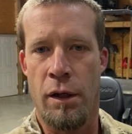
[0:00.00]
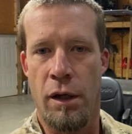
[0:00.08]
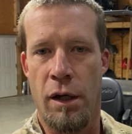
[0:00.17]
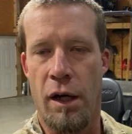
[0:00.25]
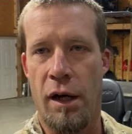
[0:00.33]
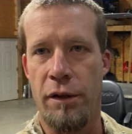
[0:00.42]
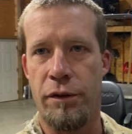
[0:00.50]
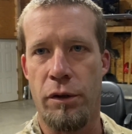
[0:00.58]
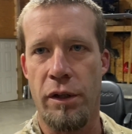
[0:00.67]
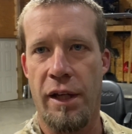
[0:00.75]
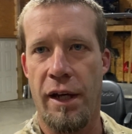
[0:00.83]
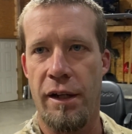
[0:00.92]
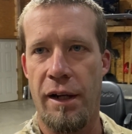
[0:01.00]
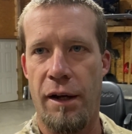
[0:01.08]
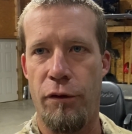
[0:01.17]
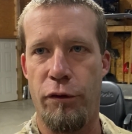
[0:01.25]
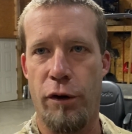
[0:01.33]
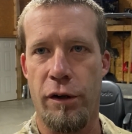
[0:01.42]
You could get it
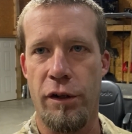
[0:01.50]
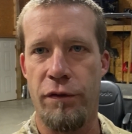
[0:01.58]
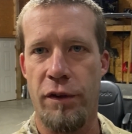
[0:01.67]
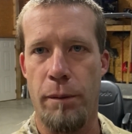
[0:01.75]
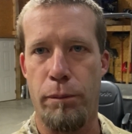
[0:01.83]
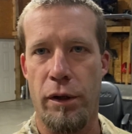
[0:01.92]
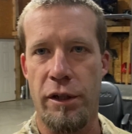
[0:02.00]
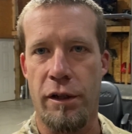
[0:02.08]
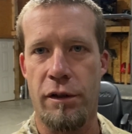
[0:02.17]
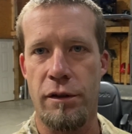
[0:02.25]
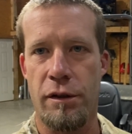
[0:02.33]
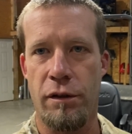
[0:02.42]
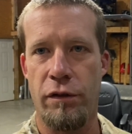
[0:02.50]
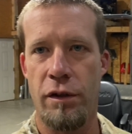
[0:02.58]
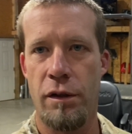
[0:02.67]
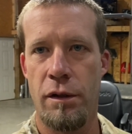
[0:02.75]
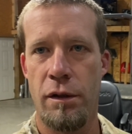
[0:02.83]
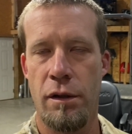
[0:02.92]
out far enough to get plenty of clearance
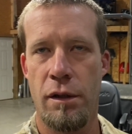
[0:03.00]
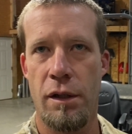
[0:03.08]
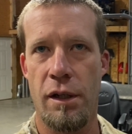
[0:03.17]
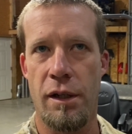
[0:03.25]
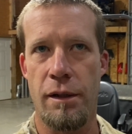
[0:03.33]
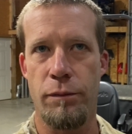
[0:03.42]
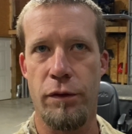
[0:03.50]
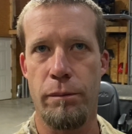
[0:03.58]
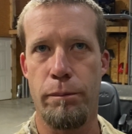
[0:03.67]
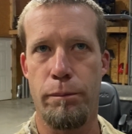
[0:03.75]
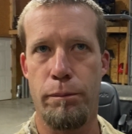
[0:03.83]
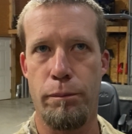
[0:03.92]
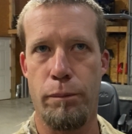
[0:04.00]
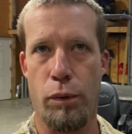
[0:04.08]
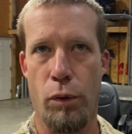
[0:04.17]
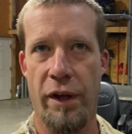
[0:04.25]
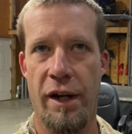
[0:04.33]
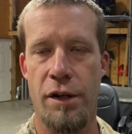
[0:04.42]
to
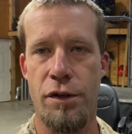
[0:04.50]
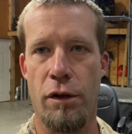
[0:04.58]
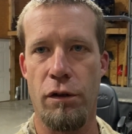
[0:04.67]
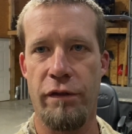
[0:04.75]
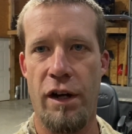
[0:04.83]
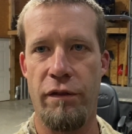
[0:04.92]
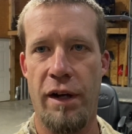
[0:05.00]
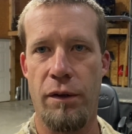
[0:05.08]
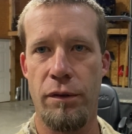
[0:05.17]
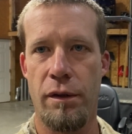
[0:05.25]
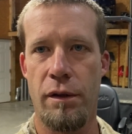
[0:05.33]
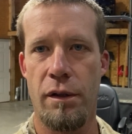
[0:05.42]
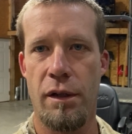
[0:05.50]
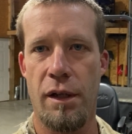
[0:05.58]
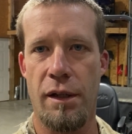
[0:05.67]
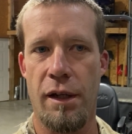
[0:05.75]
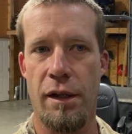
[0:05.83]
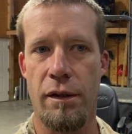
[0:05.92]
pull that hydraulic valve out,
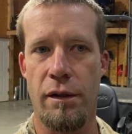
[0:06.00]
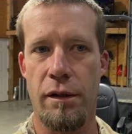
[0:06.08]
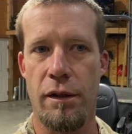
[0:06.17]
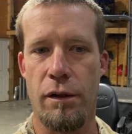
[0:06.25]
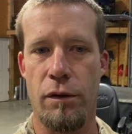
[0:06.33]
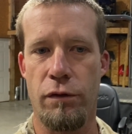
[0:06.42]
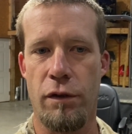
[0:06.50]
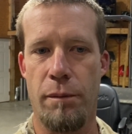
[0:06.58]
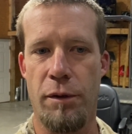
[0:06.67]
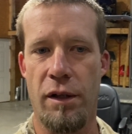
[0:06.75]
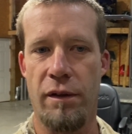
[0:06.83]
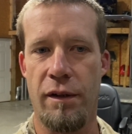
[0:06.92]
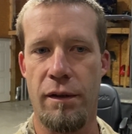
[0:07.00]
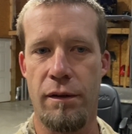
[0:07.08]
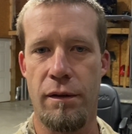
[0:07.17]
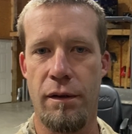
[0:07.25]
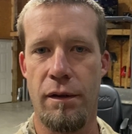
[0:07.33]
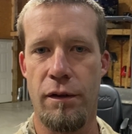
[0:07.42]
and then it also, the
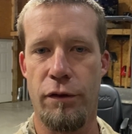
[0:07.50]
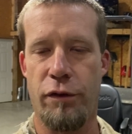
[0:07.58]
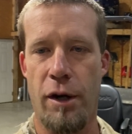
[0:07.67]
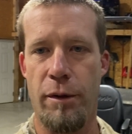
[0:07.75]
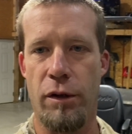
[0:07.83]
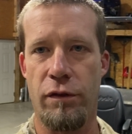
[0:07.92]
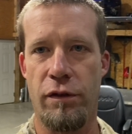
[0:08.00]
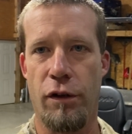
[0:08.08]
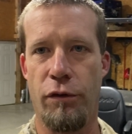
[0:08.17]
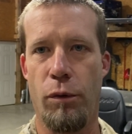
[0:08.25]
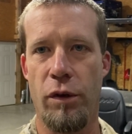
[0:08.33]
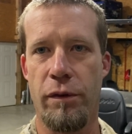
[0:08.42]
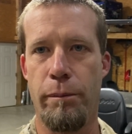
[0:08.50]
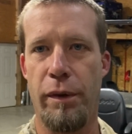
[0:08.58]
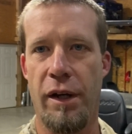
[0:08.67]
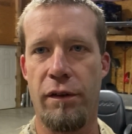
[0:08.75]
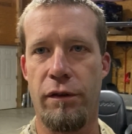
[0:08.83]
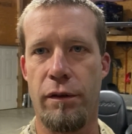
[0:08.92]
frame rail itself wasn't
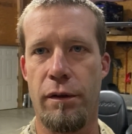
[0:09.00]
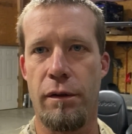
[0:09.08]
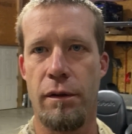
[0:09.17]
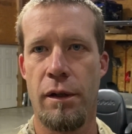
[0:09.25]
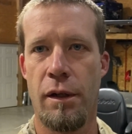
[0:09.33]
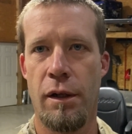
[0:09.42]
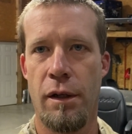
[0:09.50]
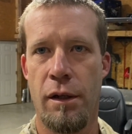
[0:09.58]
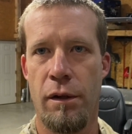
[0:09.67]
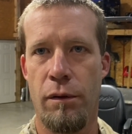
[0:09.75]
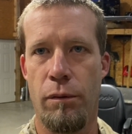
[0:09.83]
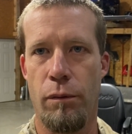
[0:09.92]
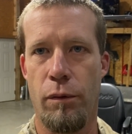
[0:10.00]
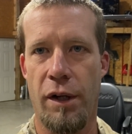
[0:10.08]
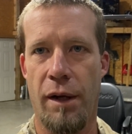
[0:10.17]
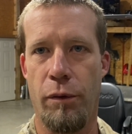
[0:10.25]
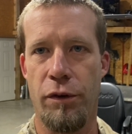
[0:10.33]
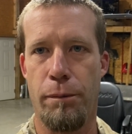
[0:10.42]
bent, or when
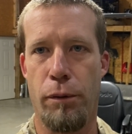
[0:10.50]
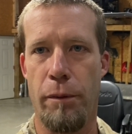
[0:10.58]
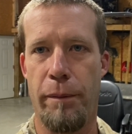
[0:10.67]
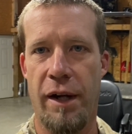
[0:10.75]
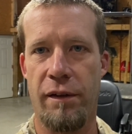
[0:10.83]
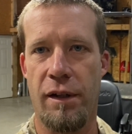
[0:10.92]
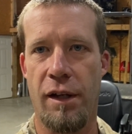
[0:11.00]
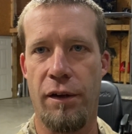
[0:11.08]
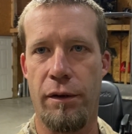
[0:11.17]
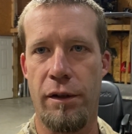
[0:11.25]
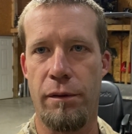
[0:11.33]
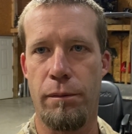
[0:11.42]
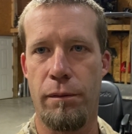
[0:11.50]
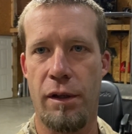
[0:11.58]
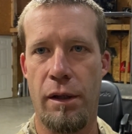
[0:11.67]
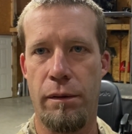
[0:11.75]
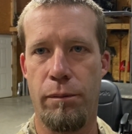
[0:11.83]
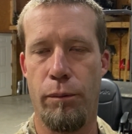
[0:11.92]
I went to put it back together,
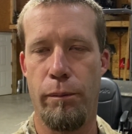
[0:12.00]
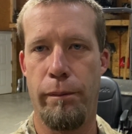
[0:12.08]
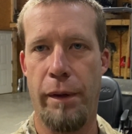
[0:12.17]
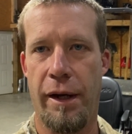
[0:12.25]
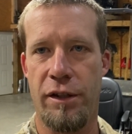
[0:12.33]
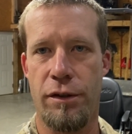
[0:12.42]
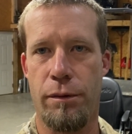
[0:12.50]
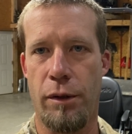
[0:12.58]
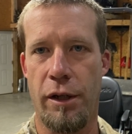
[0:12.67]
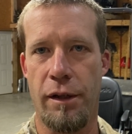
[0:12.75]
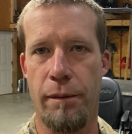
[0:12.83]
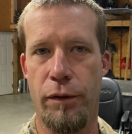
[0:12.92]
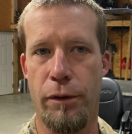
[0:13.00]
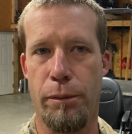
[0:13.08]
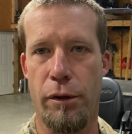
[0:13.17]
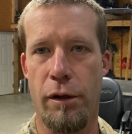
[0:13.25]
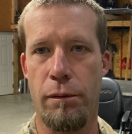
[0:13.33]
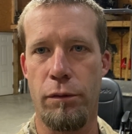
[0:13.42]
it matched right up, no
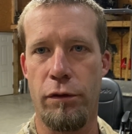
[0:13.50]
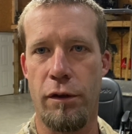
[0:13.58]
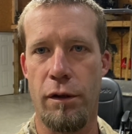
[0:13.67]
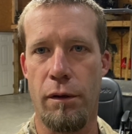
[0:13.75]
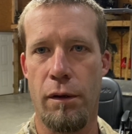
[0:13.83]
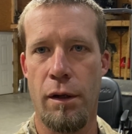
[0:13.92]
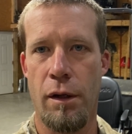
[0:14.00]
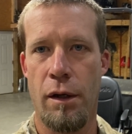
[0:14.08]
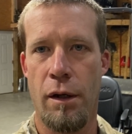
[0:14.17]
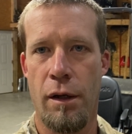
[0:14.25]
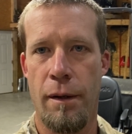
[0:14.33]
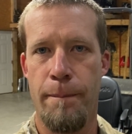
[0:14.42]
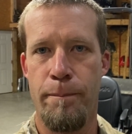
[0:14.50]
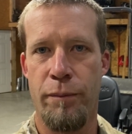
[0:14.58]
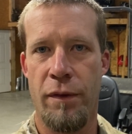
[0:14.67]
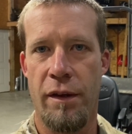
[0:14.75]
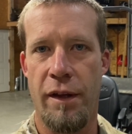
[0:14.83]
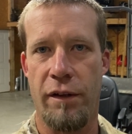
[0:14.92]
problem. So
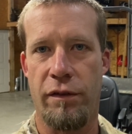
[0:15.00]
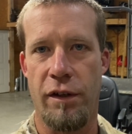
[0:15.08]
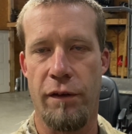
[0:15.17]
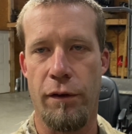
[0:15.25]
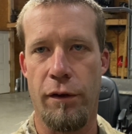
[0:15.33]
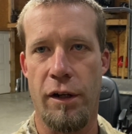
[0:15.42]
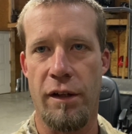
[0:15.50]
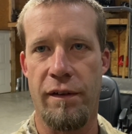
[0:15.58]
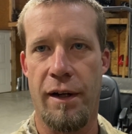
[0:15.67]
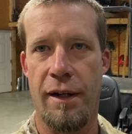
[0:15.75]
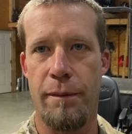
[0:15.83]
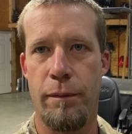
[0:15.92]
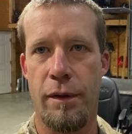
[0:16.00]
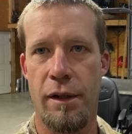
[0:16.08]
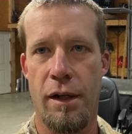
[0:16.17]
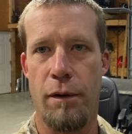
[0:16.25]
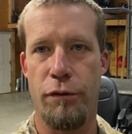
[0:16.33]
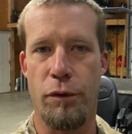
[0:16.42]
that saved a lot of time.
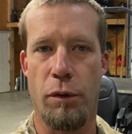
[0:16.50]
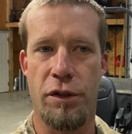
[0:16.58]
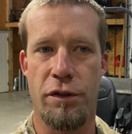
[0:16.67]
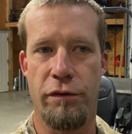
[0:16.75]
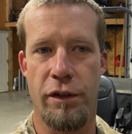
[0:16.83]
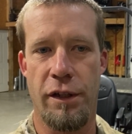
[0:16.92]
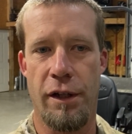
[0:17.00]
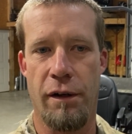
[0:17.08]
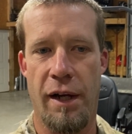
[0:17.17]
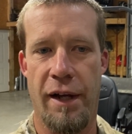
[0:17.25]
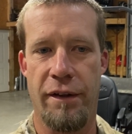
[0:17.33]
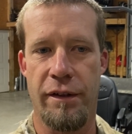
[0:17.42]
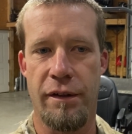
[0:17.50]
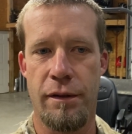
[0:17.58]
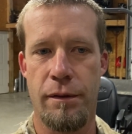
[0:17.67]
If you watch the video, I had to